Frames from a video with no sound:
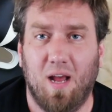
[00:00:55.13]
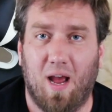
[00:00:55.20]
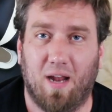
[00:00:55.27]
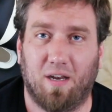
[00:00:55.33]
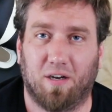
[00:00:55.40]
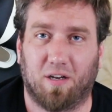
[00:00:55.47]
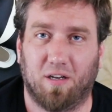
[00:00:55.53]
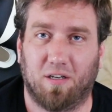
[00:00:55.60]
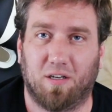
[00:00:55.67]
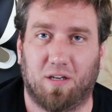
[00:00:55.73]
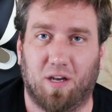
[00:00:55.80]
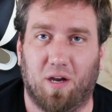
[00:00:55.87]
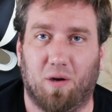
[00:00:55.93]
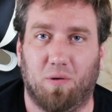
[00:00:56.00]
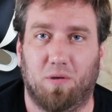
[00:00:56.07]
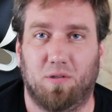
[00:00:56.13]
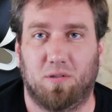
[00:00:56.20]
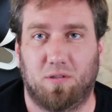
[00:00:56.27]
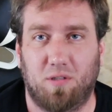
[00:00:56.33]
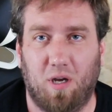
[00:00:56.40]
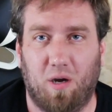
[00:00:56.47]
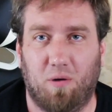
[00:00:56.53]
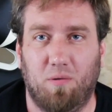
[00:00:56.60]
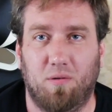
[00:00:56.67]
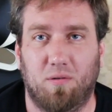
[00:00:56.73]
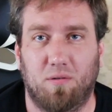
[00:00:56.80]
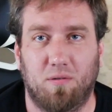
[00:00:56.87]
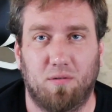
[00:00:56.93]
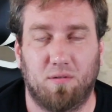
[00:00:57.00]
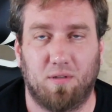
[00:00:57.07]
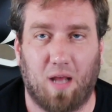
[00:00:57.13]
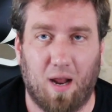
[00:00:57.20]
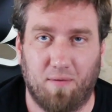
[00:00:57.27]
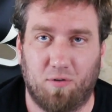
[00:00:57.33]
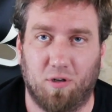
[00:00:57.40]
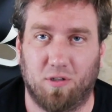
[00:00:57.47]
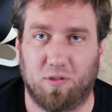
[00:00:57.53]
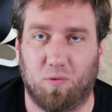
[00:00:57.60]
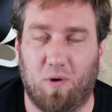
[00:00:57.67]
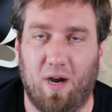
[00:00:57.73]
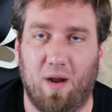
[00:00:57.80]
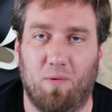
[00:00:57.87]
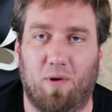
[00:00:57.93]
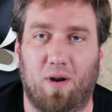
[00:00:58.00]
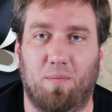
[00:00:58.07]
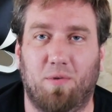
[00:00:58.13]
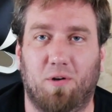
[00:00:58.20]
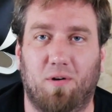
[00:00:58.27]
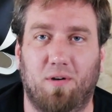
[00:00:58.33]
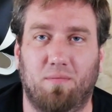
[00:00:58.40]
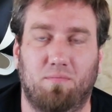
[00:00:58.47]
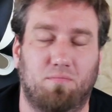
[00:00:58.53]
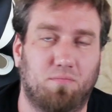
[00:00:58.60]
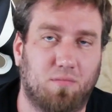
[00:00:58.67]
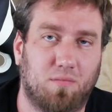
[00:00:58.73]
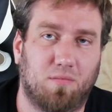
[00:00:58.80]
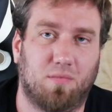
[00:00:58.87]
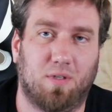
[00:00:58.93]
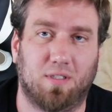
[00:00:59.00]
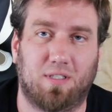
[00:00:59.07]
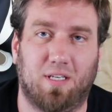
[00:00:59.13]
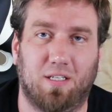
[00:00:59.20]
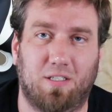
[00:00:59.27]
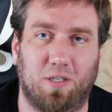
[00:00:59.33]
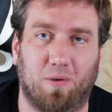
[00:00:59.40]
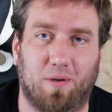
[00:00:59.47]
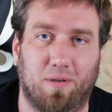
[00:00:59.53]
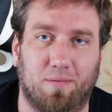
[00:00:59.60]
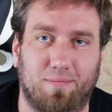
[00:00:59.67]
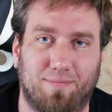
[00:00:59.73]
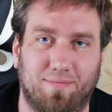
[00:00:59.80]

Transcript: and you're good to go. So now I've told you why and what I'm doing. Let's get to it.